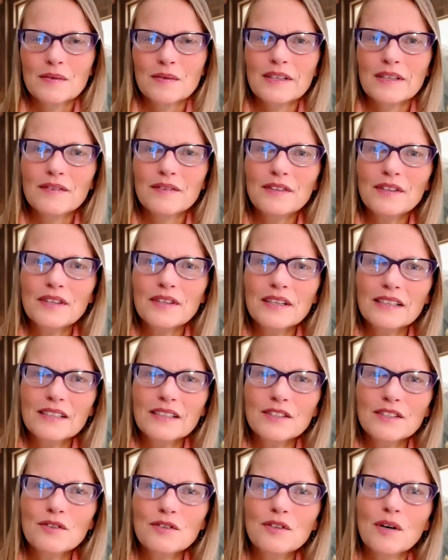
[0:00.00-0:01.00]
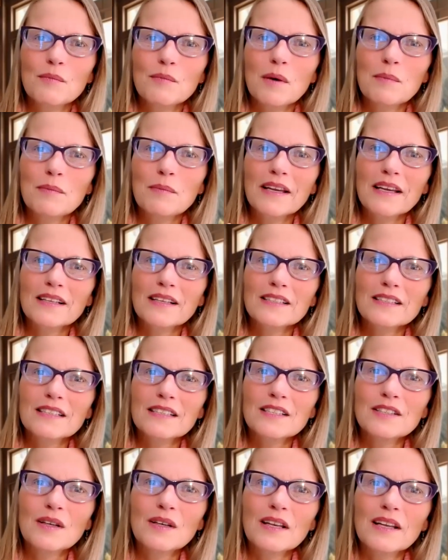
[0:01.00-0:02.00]
Whatever it is you come up
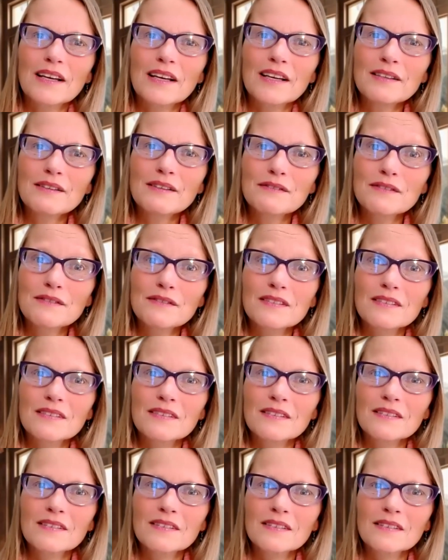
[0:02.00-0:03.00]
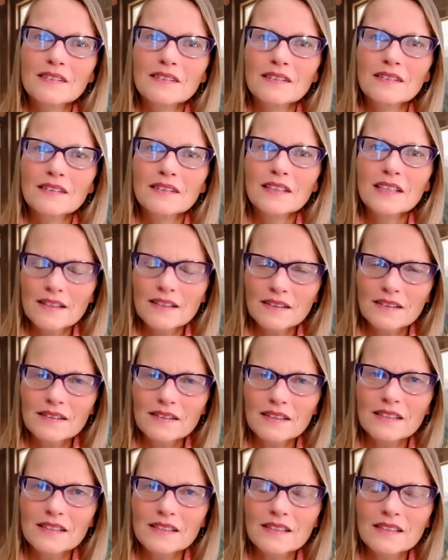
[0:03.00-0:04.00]
against in your life, hear
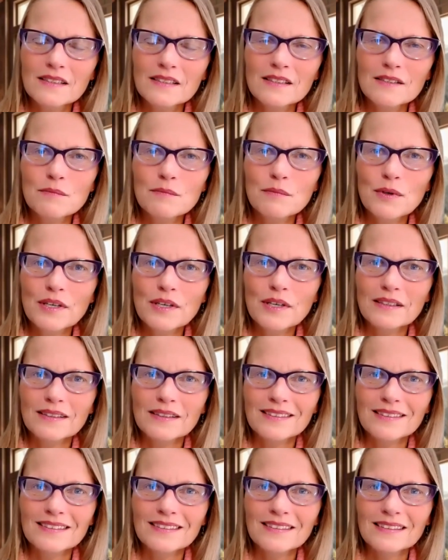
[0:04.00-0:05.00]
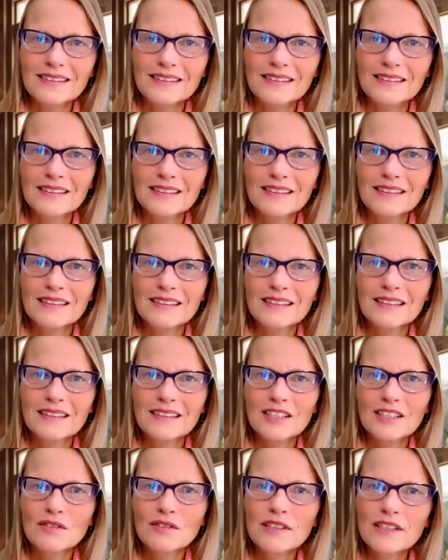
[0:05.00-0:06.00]
this. This is important.
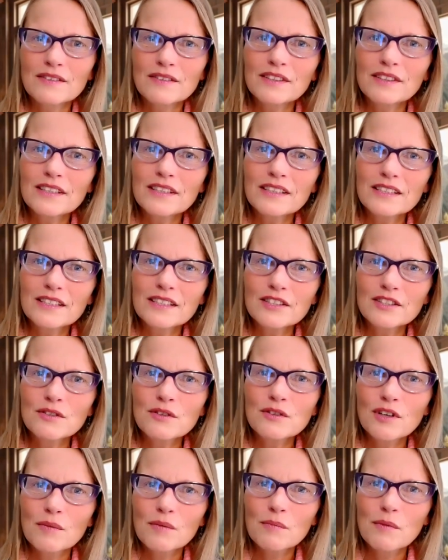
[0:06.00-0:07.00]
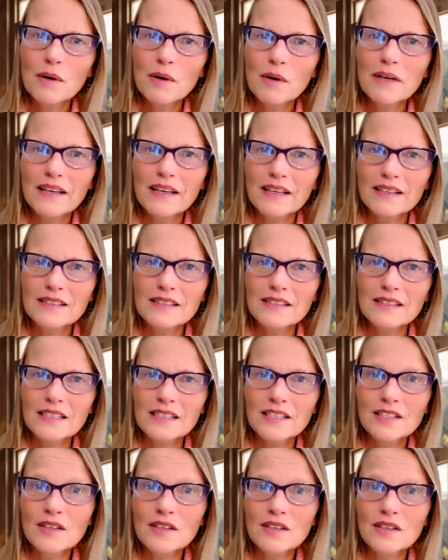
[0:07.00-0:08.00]
Whatever it is you come up against
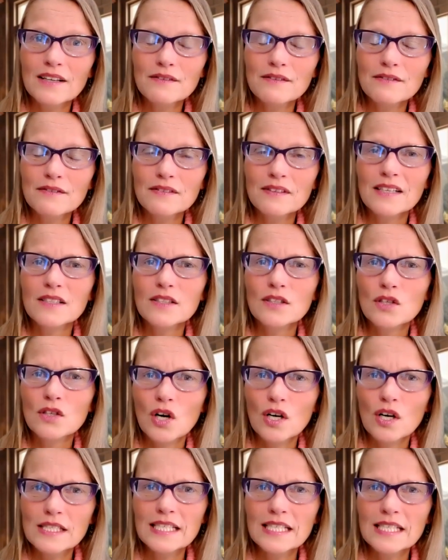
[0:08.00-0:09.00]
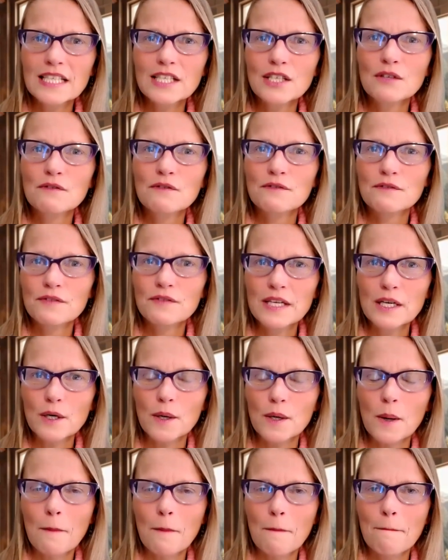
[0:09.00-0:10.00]
in your life that is causing you
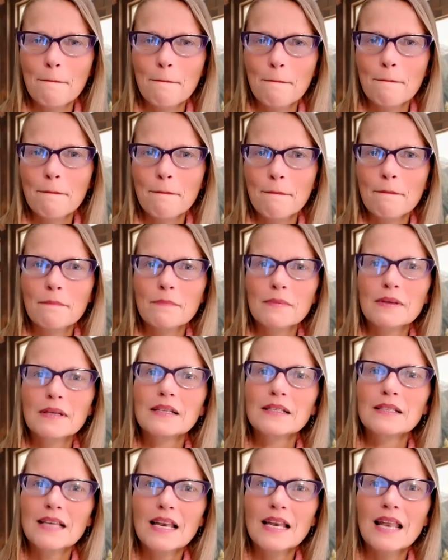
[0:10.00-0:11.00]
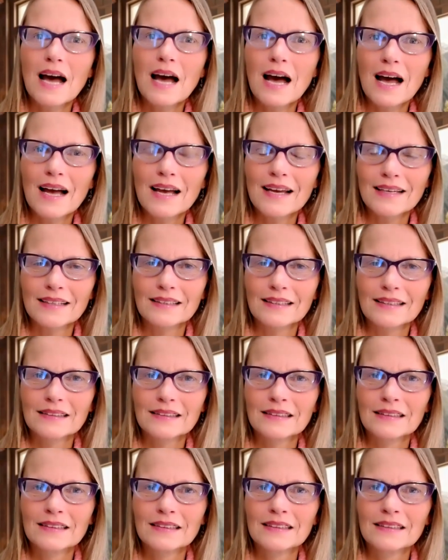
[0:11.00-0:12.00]
fear is a lie.
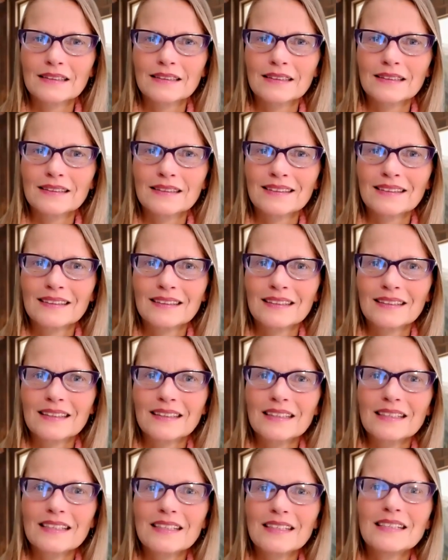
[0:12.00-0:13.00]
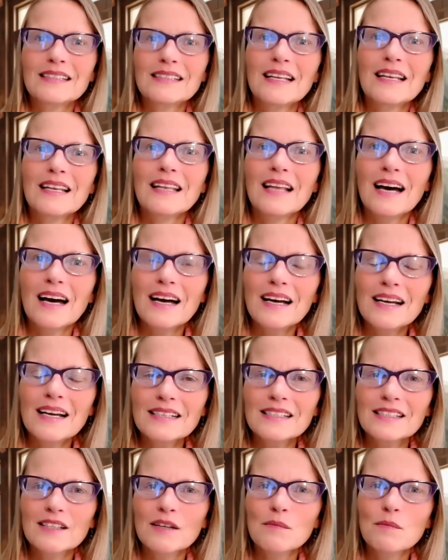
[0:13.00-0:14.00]
It is a
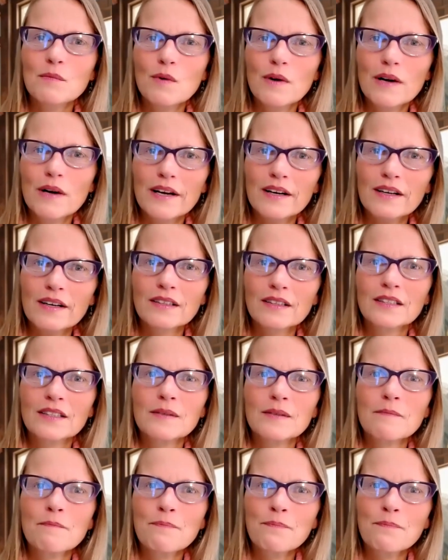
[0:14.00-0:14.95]
lie somewhere